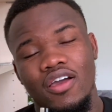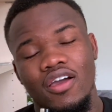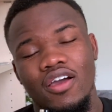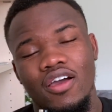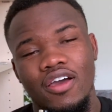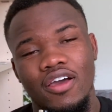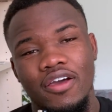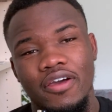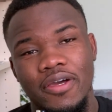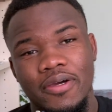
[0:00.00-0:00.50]

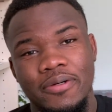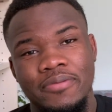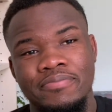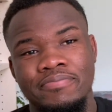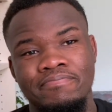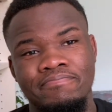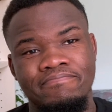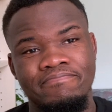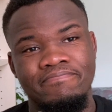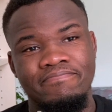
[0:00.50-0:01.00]

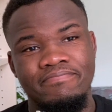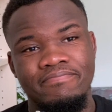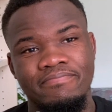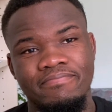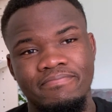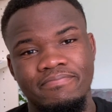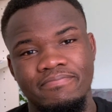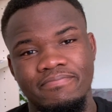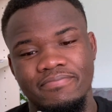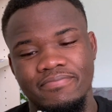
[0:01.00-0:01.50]

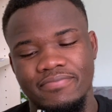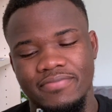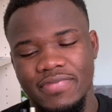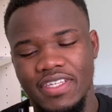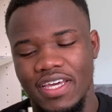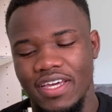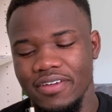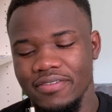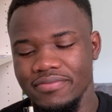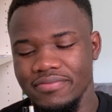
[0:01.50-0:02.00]

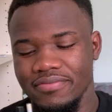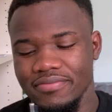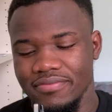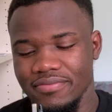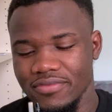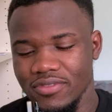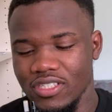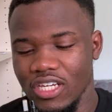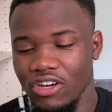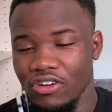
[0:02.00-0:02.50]
Yeah,
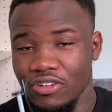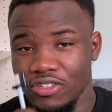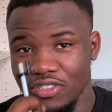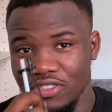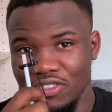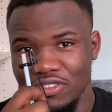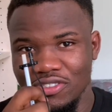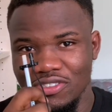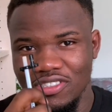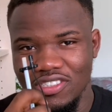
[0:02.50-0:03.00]
so I'll
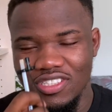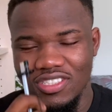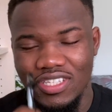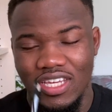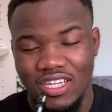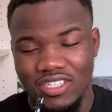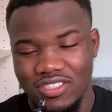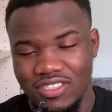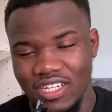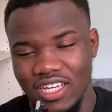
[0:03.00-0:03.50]
continue doing this.
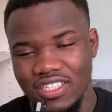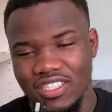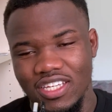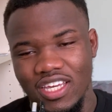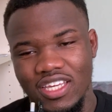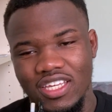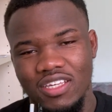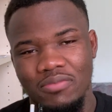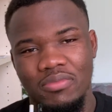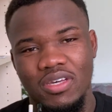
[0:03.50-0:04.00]
Actually, I
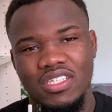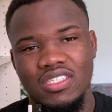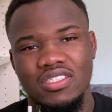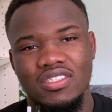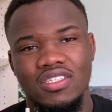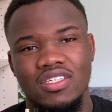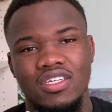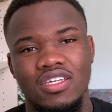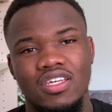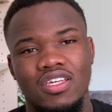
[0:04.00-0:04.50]
think it makes
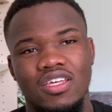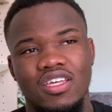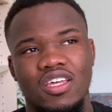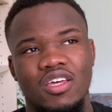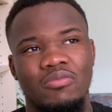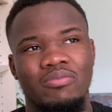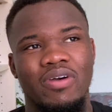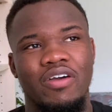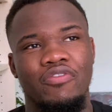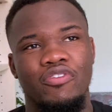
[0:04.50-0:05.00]

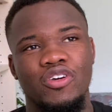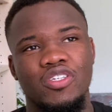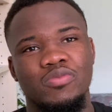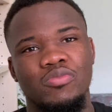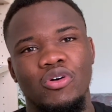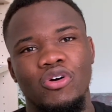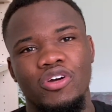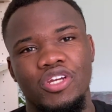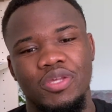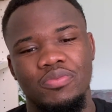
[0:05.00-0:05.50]
my voice
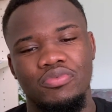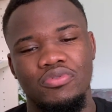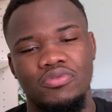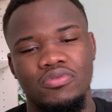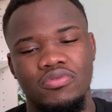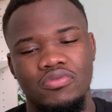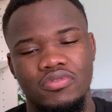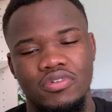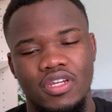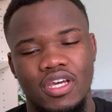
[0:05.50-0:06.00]
more audible
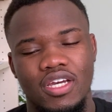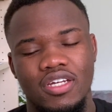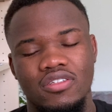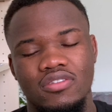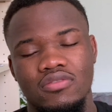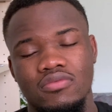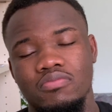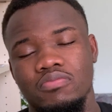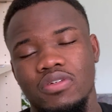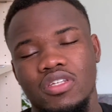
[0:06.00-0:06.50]

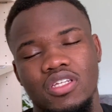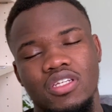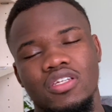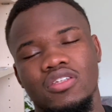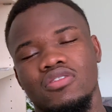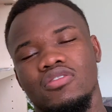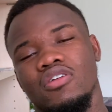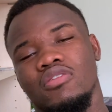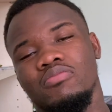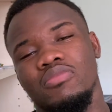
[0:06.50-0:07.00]
than pinning
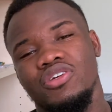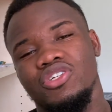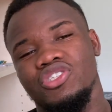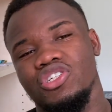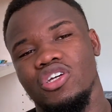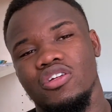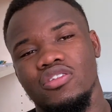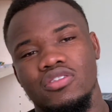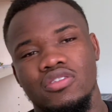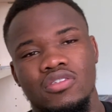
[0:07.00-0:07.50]
it on my
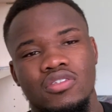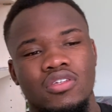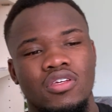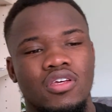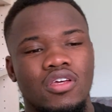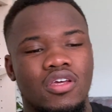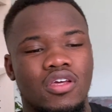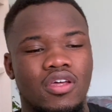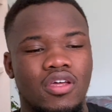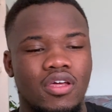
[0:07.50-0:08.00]
shirt.
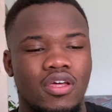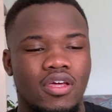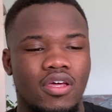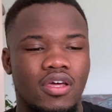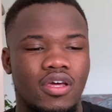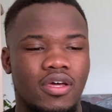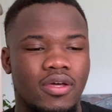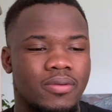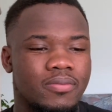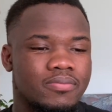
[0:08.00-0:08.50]

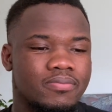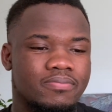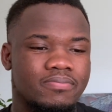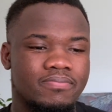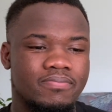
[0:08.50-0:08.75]
Yeah,